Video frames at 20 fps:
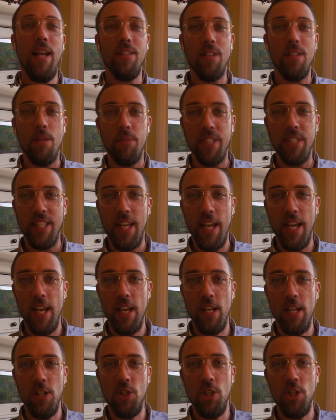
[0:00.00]
as I'm
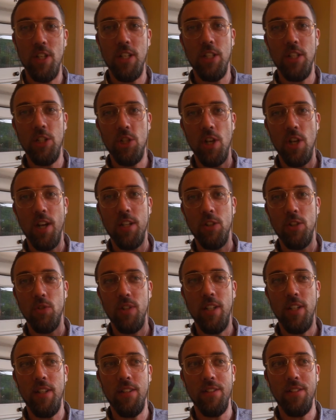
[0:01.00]
engaging
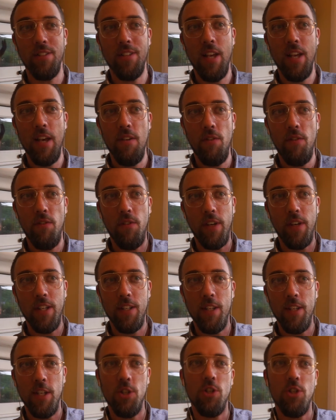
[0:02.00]
John Green's
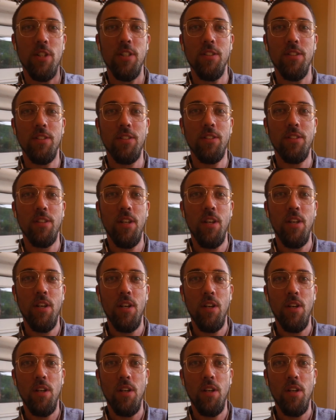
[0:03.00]
fictitious